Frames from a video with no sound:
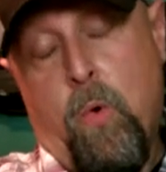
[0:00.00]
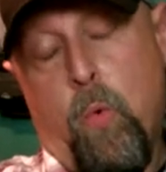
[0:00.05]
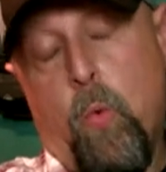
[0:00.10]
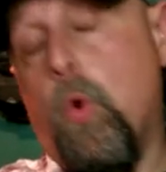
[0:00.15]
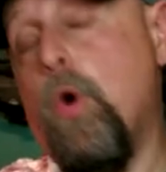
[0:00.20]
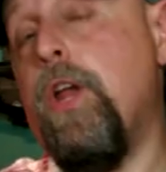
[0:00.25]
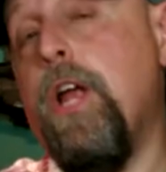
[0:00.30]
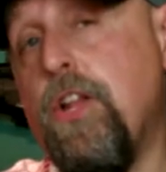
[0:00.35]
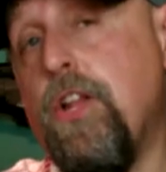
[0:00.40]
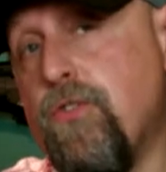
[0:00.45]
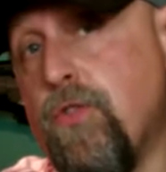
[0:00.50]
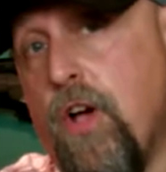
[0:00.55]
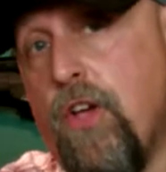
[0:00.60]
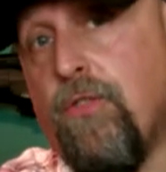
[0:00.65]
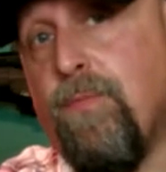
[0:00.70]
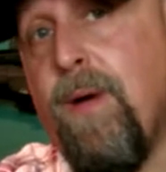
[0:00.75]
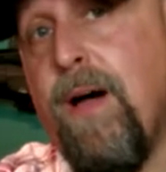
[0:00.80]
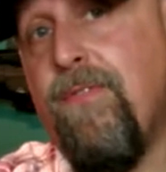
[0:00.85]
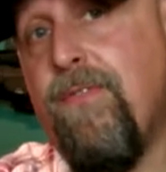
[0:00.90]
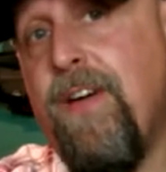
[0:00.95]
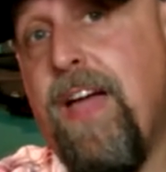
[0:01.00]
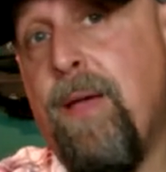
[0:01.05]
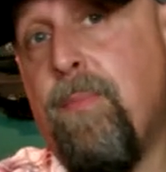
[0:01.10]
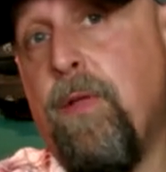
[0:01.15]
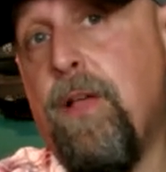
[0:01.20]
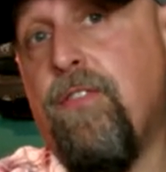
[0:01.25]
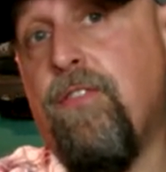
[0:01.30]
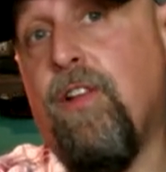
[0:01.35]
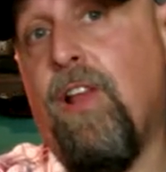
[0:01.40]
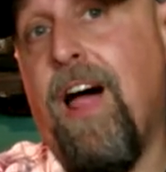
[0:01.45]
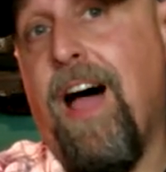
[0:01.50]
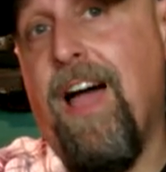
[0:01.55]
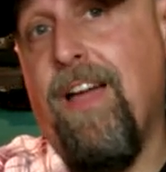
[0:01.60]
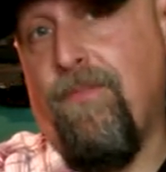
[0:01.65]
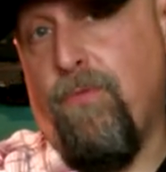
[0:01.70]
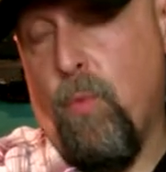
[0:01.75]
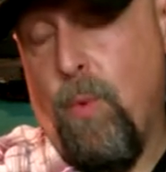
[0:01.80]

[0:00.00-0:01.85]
Would I trust my family's life